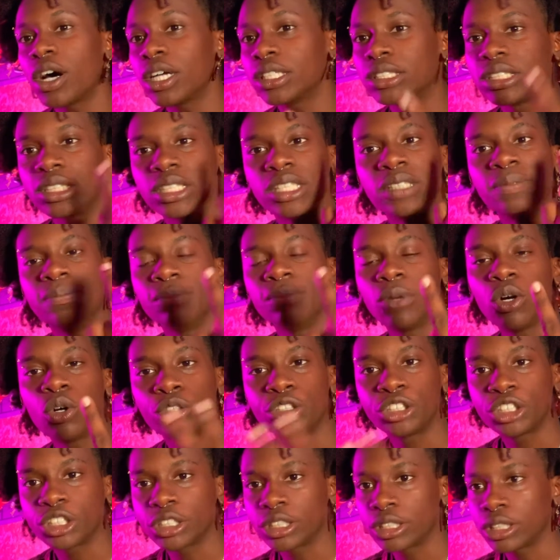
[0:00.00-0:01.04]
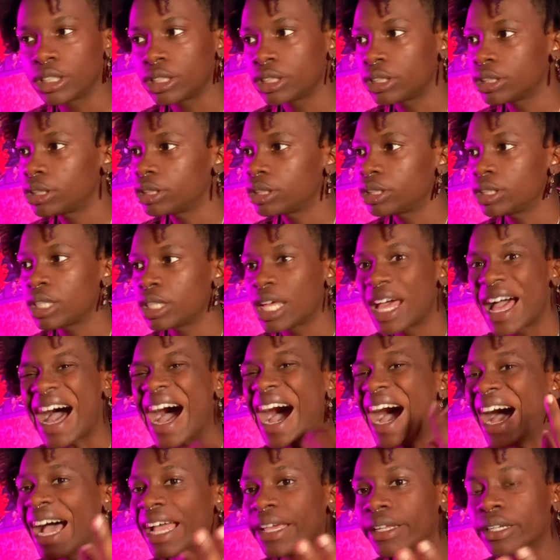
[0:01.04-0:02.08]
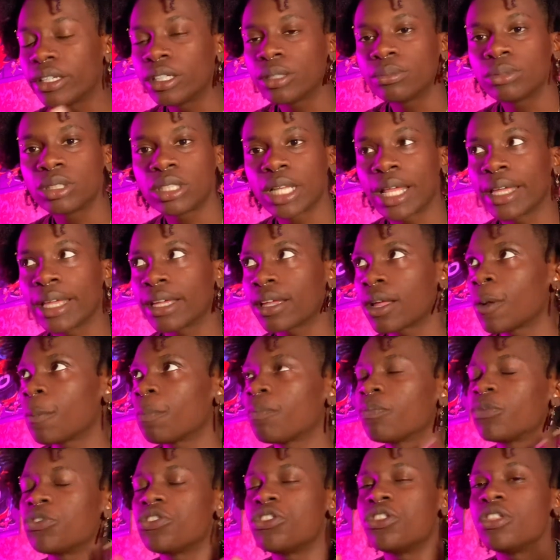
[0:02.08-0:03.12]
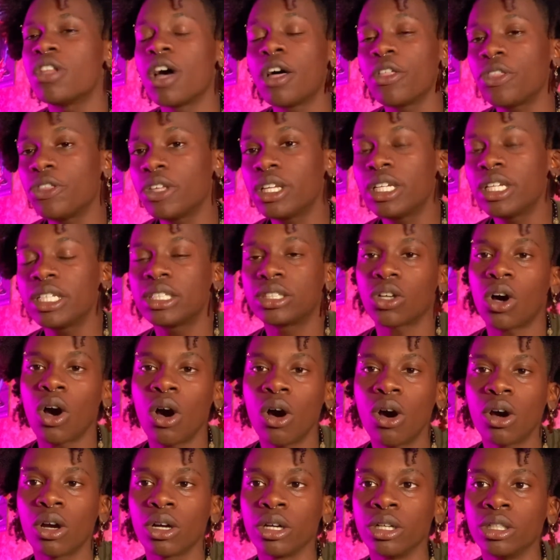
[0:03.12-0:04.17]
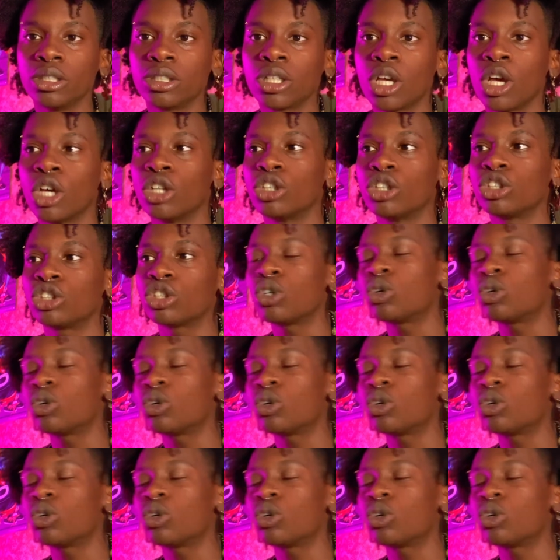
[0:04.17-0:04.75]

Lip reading: emotions, items, like nothing is ours. So